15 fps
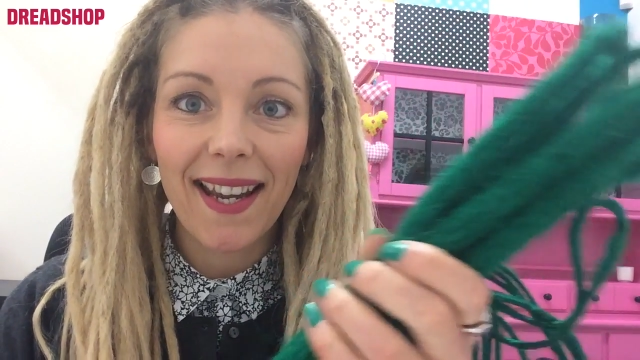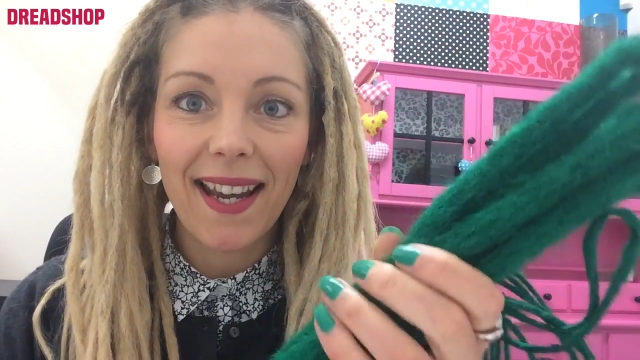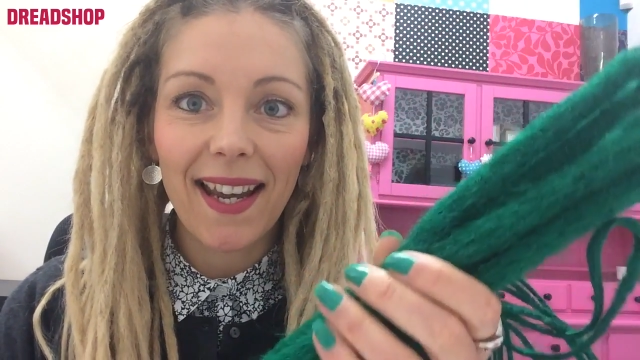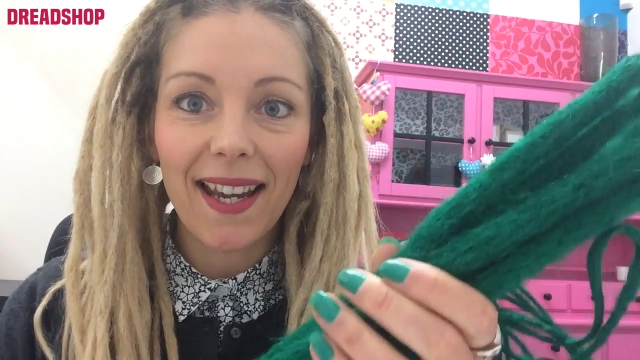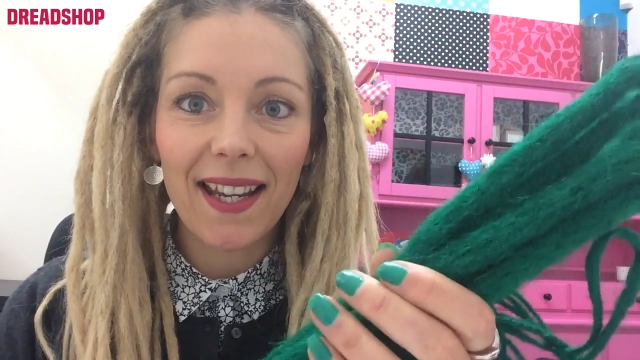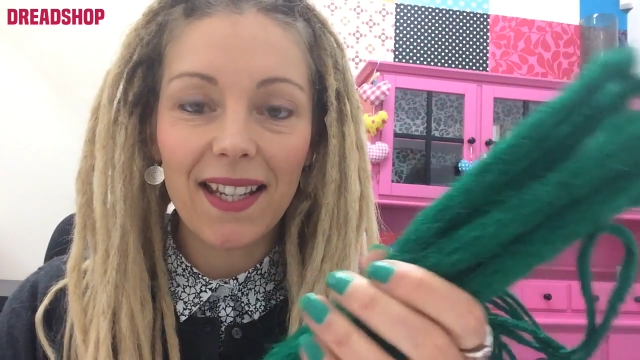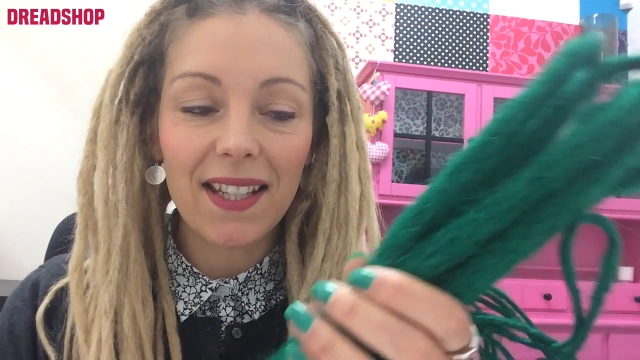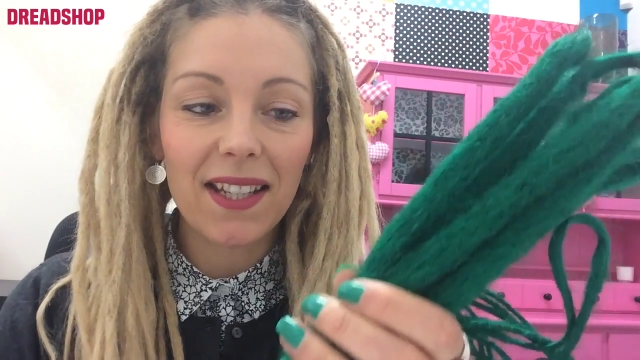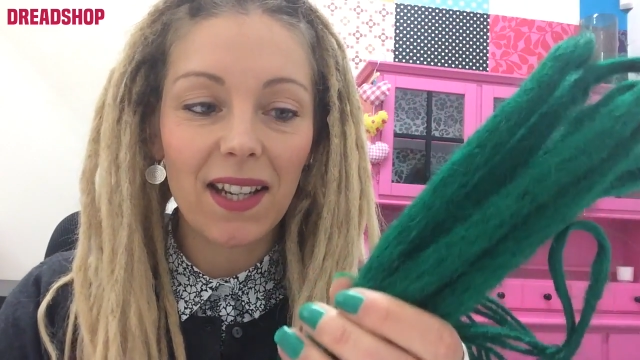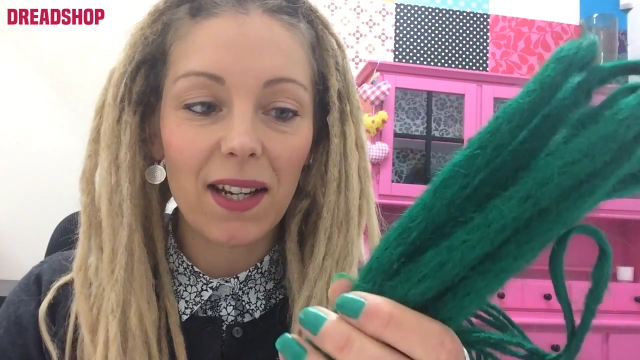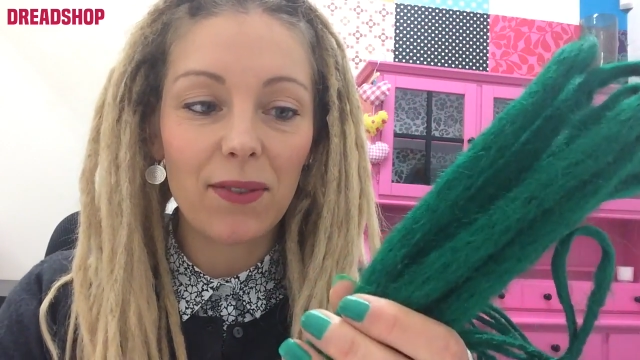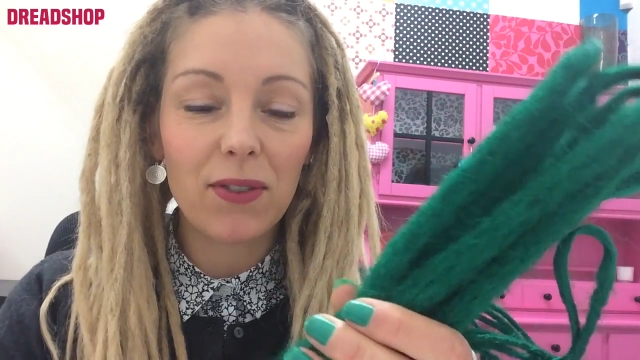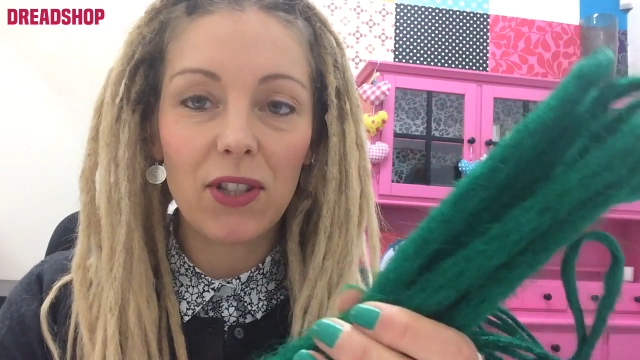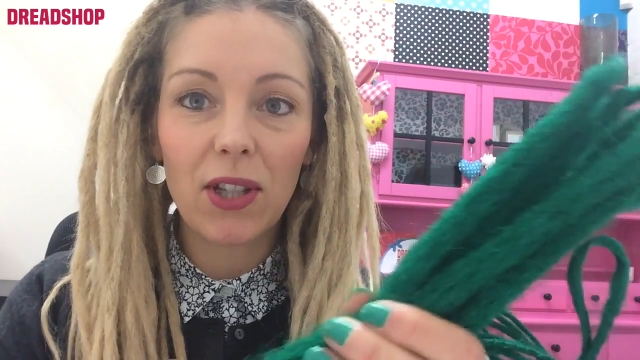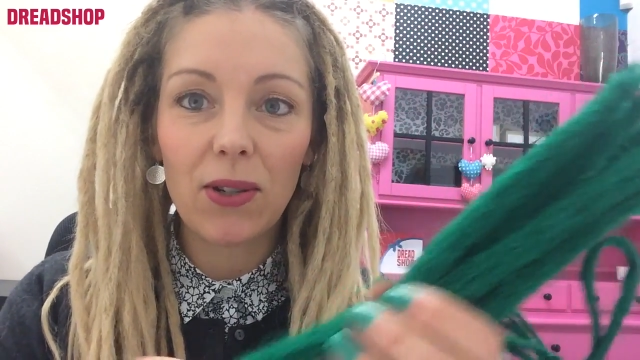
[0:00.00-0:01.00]
and
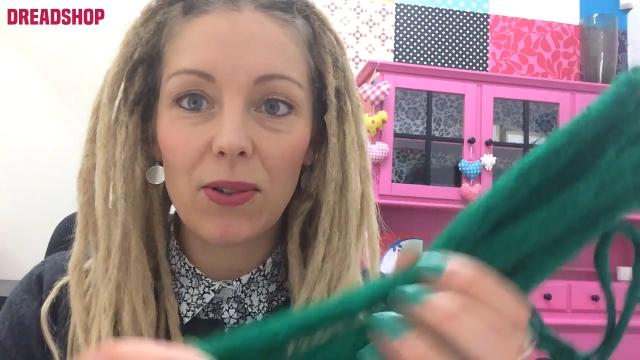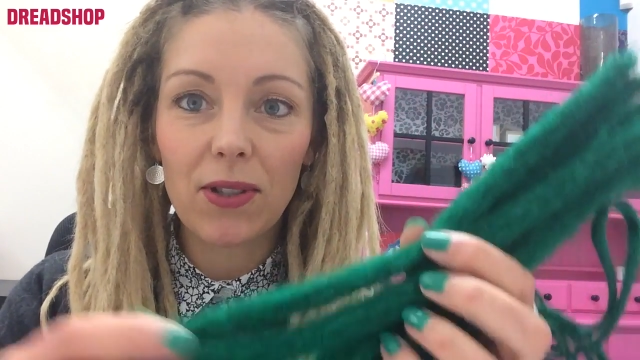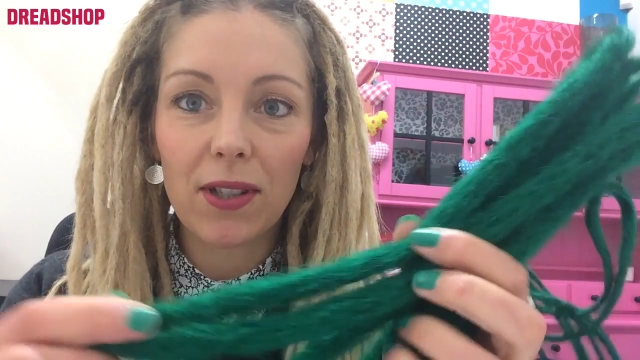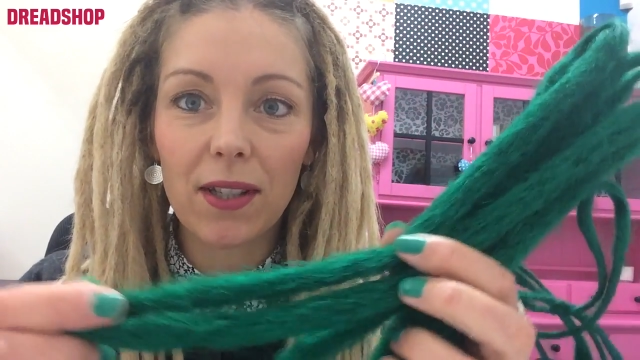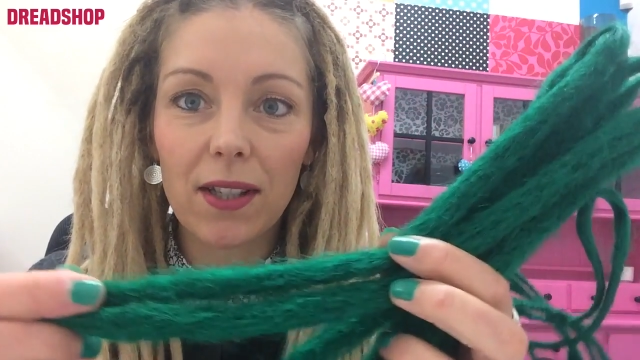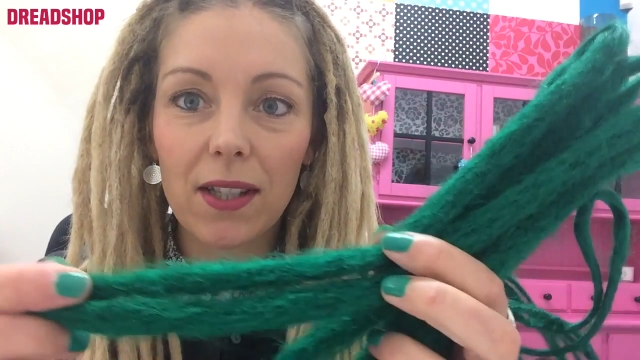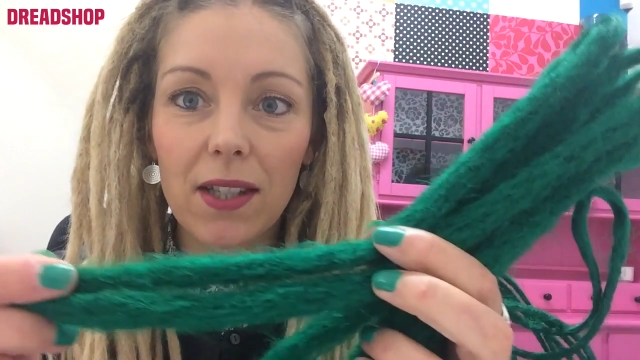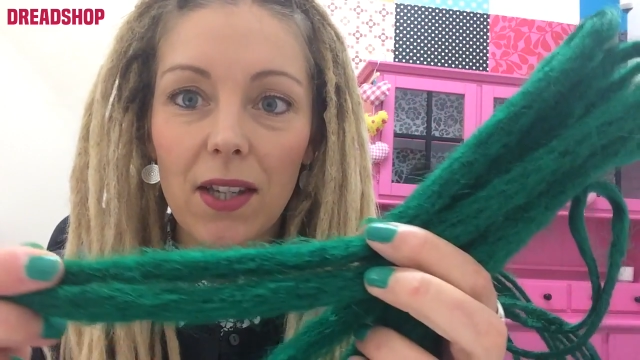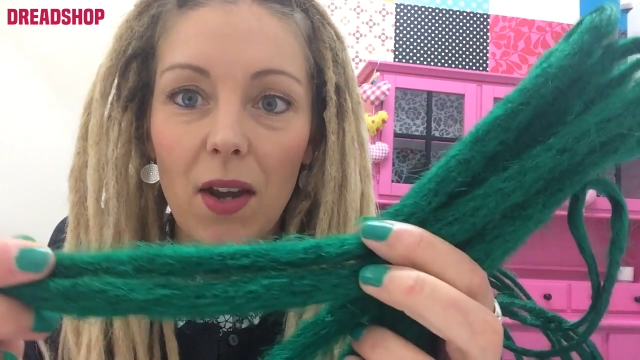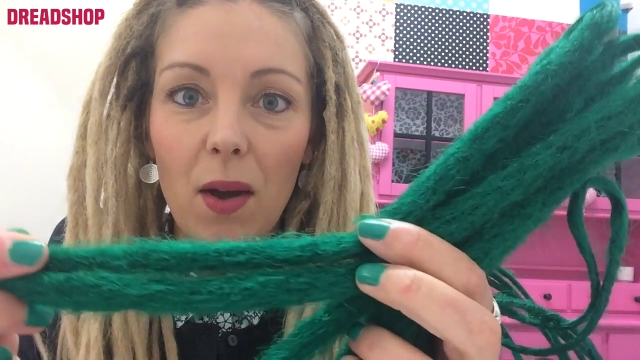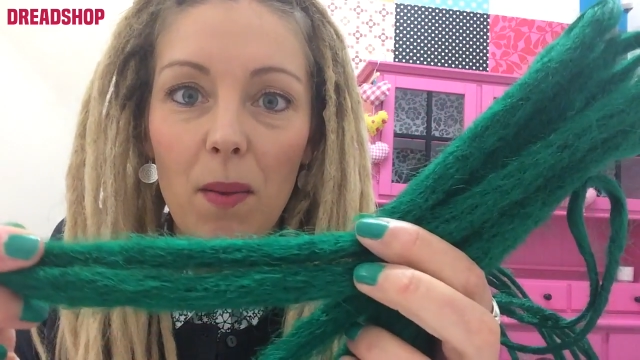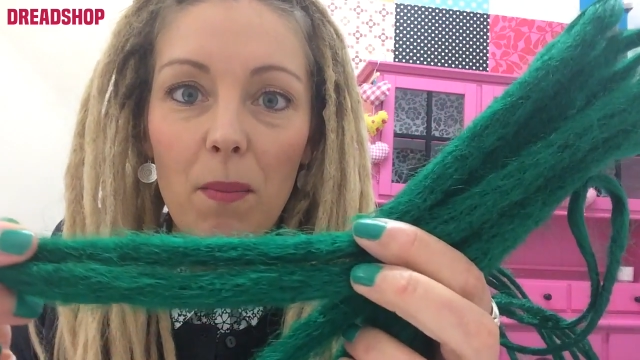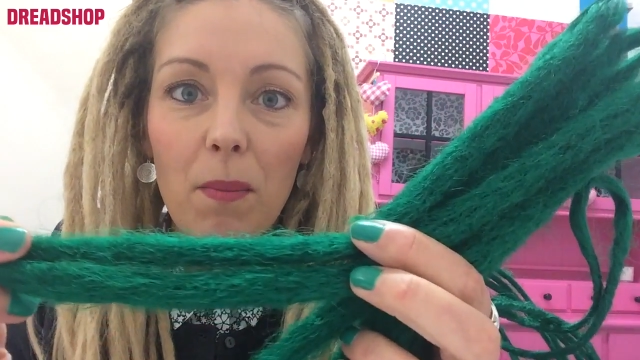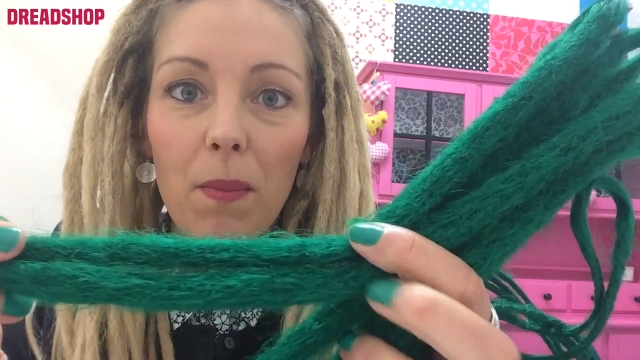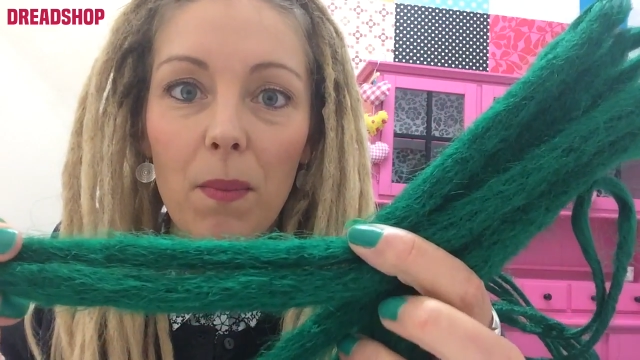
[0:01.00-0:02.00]
I've chosen
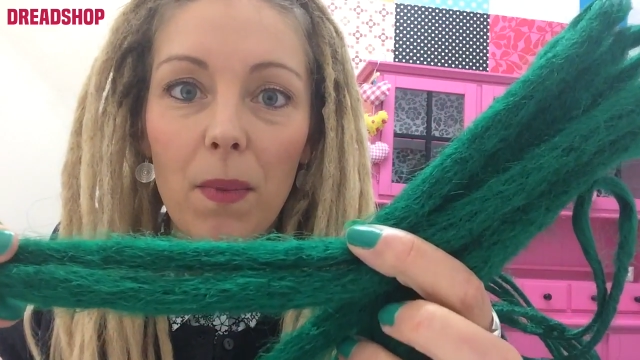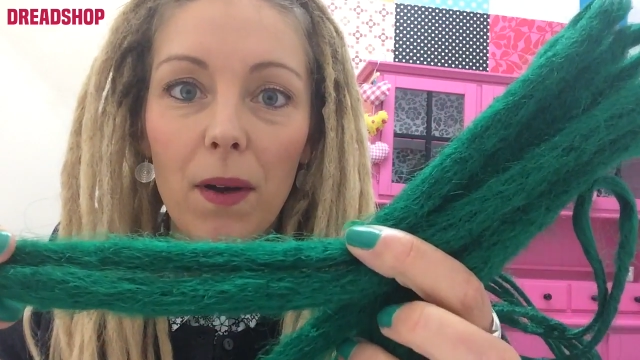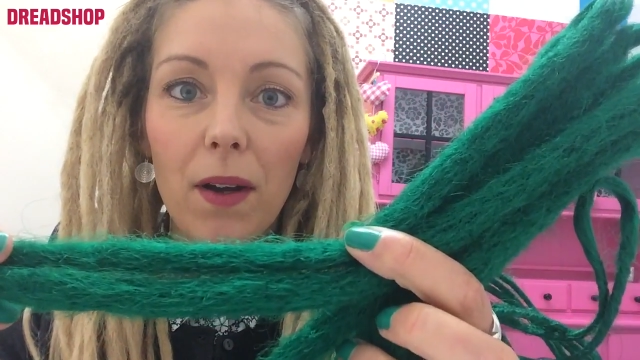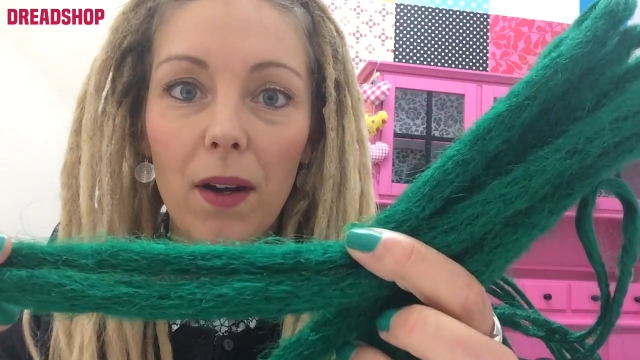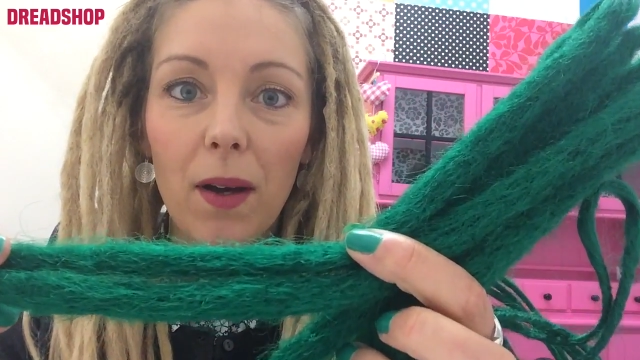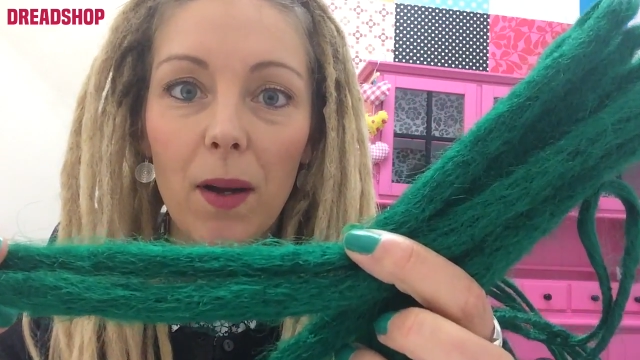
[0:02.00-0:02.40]
some